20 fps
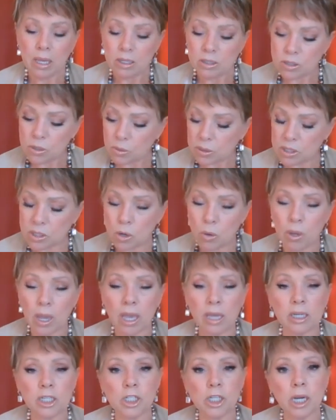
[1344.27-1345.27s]
So it's
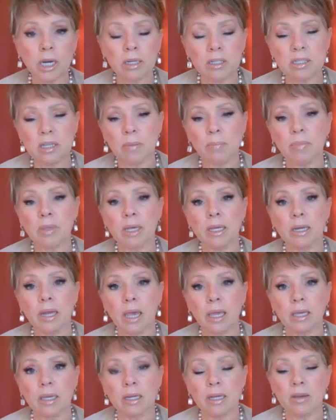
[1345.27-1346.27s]
okay to share something
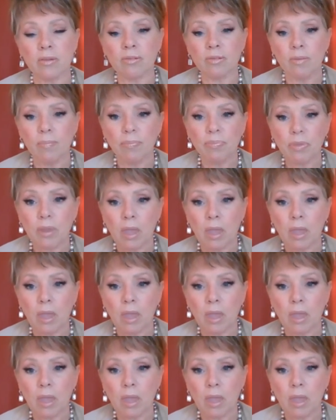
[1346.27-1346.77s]
negative